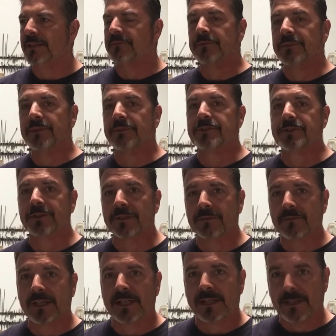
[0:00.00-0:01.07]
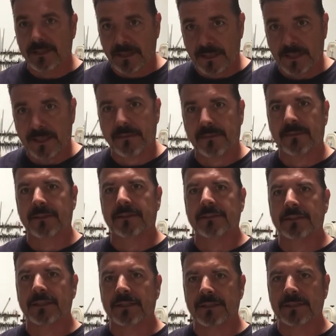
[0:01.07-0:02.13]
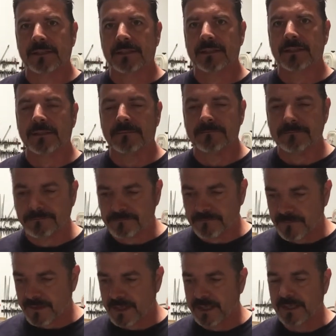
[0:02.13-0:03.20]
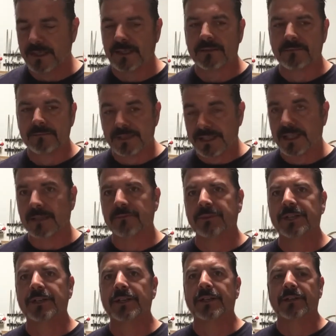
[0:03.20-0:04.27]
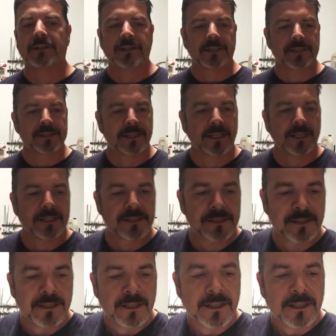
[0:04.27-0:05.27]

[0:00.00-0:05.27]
a fusion of like cloth and say a veneer in this case.